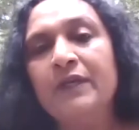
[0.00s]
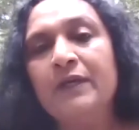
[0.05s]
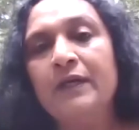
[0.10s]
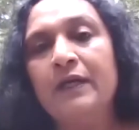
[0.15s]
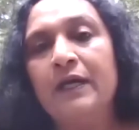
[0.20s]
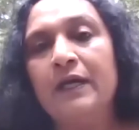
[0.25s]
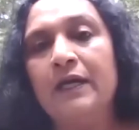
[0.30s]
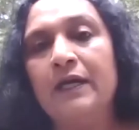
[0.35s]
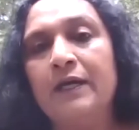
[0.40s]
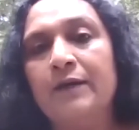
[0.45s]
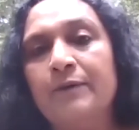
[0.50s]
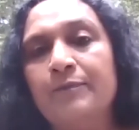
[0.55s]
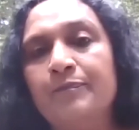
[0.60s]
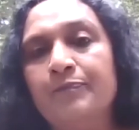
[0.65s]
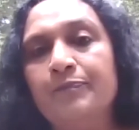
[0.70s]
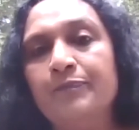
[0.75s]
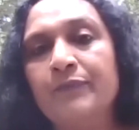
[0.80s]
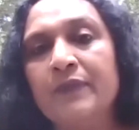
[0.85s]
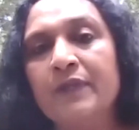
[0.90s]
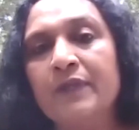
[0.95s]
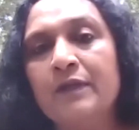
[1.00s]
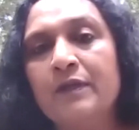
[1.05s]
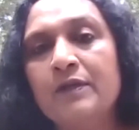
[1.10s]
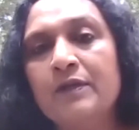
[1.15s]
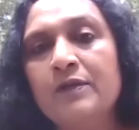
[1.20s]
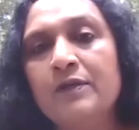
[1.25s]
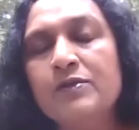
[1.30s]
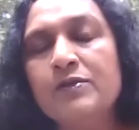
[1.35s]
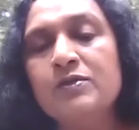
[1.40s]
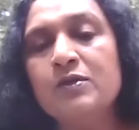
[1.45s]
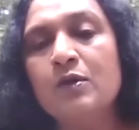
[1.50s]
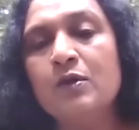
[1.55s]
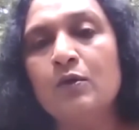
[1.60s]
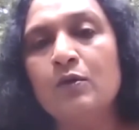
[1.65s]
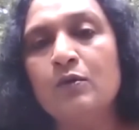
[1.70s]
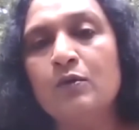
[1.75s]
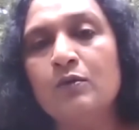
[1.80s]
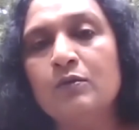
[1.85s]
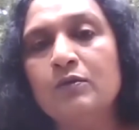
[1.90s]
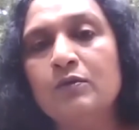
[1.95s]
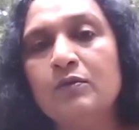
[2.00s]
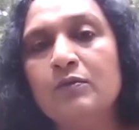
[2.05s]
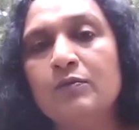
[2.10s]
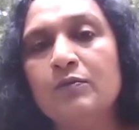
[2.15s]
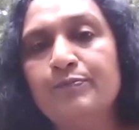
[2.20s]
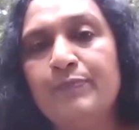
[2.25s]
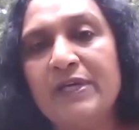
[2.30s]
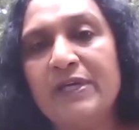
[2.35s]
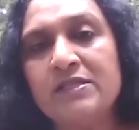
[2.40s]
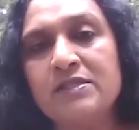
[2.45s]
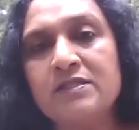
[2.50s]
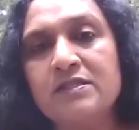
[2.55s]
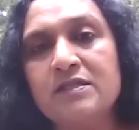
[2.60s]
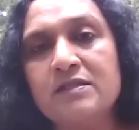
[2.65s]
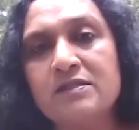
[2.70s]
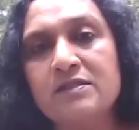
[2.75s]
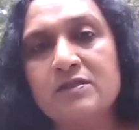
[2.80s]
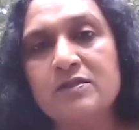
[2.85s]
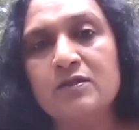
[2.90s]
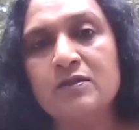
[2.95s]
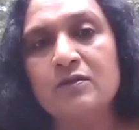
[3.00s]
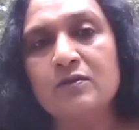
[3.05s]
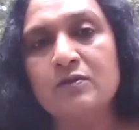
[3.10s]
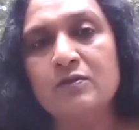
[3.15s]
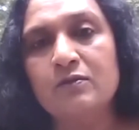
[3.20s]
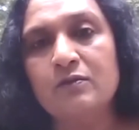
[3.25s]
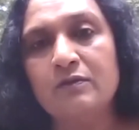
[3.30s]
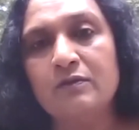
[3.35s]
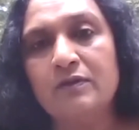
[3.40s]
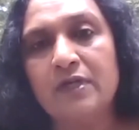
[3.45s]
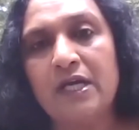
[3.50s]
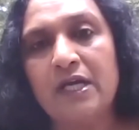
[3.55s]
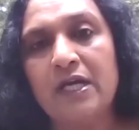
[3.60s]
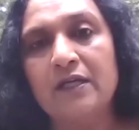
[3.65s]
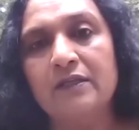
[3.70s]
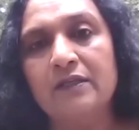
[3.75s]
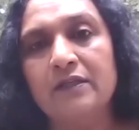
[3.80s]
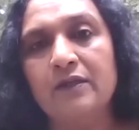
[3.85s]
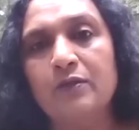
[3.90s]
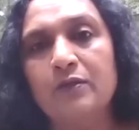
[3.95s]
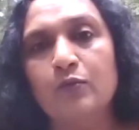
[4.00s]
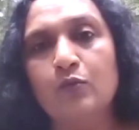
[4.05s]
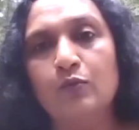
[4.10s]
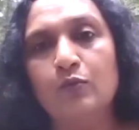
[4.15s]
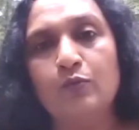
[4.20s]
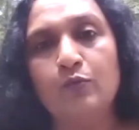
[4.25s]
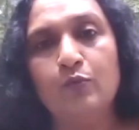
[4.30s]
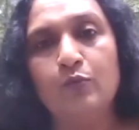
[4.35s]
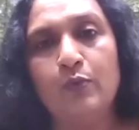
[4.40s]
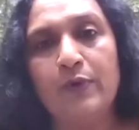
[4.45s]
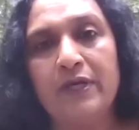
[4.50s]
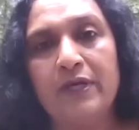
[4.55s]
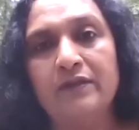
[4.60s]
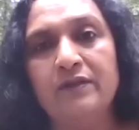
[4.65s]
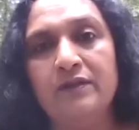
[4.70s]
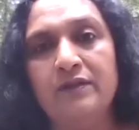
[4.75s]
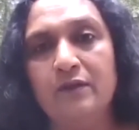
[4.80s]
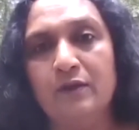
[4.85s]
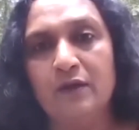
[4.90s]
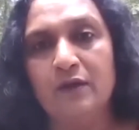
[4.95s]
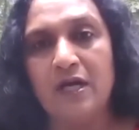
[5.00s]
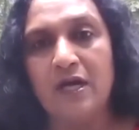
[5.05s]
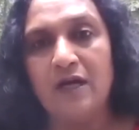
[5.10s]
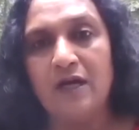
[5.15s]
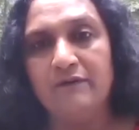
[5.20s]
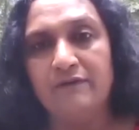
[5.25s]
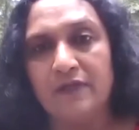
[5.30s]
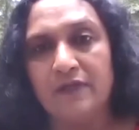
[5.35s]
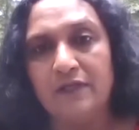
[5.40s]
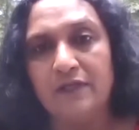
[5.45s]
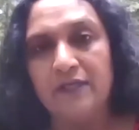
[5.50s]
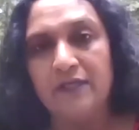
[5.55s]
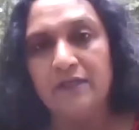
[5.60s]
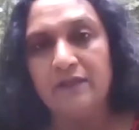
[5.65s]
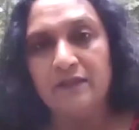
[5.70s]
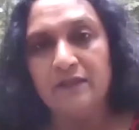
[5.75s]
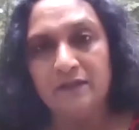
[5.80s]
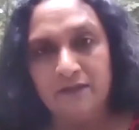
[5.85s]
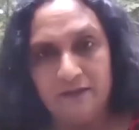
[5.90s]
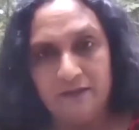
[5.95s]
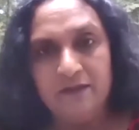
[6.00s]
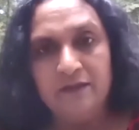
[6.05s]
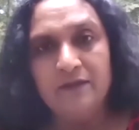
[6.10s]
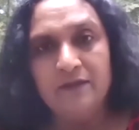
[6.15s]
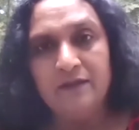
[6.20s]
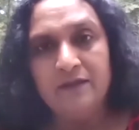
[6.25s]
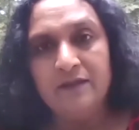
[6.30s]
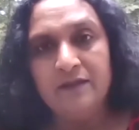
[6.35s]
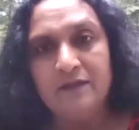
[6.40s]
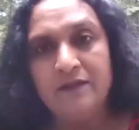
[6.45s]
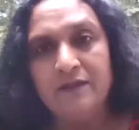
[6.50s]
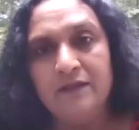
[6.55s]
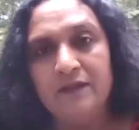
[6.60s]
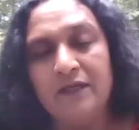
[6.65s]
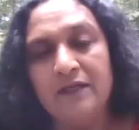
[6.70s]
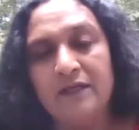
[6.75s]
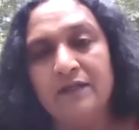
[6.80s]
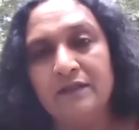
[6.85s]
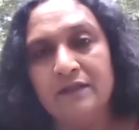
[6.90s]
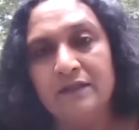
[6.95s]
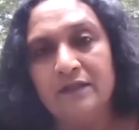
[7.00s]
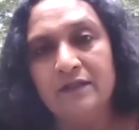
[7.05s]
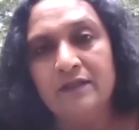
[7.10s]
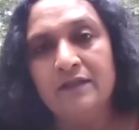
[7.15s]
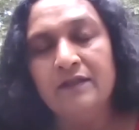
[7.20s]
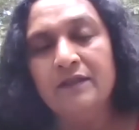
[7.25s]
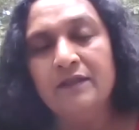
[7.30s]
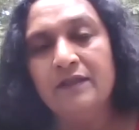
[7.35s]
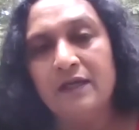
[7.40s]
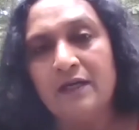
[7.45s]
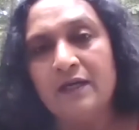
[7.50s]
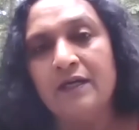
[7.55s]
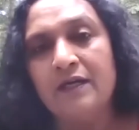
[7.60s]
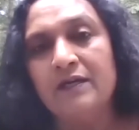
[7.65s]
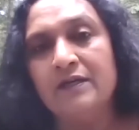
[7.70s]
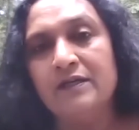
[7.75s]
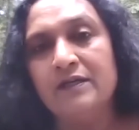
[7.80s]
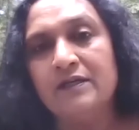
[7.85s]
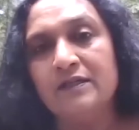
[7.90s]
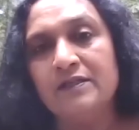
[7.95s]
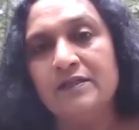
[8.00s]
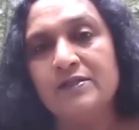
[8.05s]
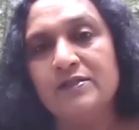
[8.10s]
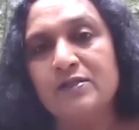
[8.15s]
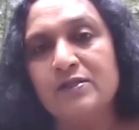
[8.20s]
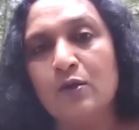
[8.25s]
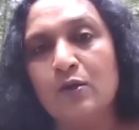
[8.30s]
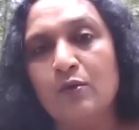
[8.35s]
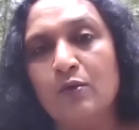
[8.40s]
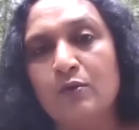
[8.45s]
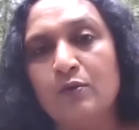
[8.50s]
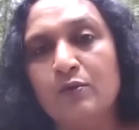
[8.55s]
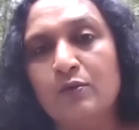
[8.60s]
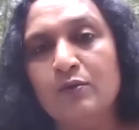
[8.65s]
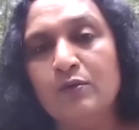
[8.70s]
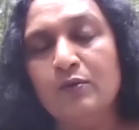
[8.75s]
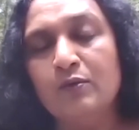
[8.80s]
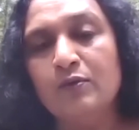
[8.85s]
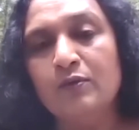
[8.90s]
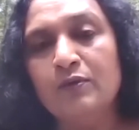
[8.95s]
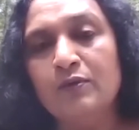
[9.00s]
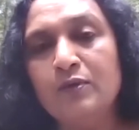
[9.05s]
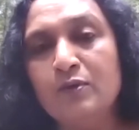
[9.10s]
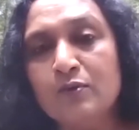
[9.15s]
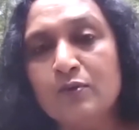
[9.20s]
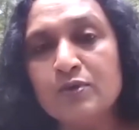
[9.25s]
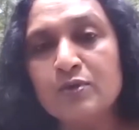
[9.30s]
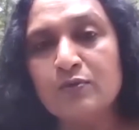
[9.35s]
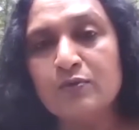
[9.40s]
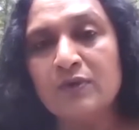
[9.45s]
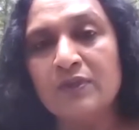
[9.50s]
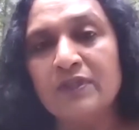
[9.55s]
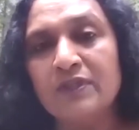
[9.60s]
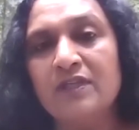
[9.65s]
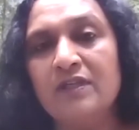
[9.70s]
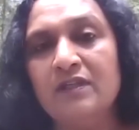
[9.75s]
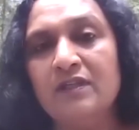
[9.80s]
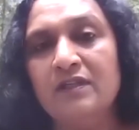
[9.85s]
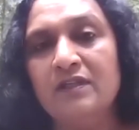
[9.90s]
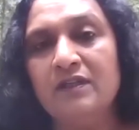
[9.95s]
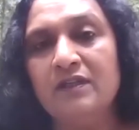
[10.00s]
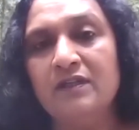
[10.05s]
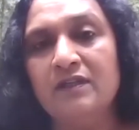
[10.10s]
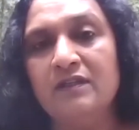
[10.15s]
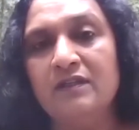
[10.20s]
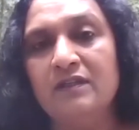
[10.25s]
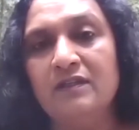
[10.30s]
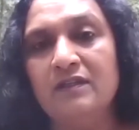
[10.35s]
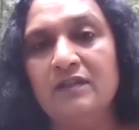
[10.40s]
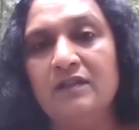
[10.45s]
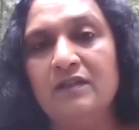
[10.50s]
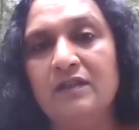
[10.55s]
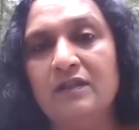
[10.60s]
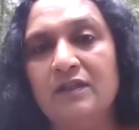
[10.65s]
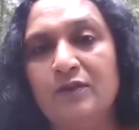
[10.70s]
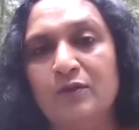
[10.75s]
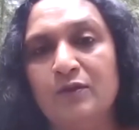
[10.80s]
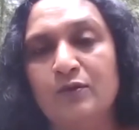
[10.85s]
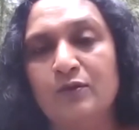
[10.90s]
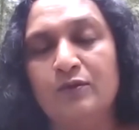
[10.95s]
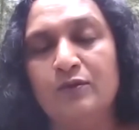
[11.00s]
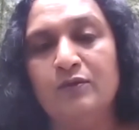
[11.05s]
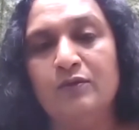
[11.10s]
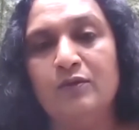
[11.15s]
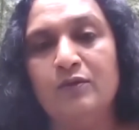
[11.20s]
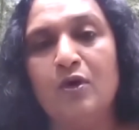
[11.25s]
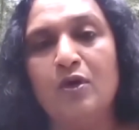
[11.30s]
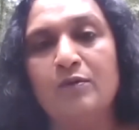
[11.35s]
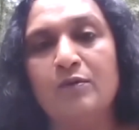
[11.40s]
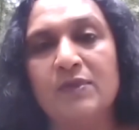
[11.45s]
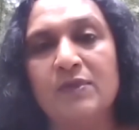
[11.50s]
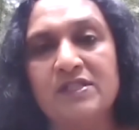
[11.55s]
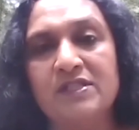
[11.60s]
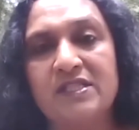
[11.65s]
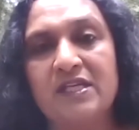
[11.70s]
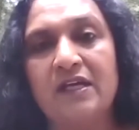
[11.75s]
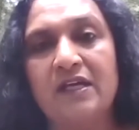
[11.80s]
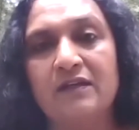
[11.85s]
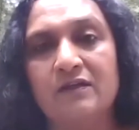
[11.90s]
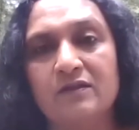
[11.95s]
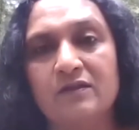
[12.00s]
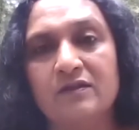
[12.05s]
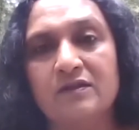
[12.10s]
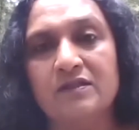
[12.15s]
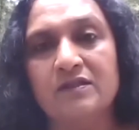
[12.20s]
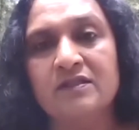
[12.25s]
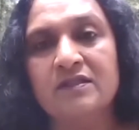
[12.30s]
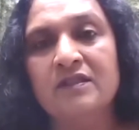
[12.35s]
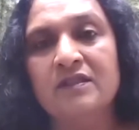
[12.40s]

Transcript: Um, so best is to track when you're ovulating, mm-hmm. right? Uh, so usually in you know normal cycles,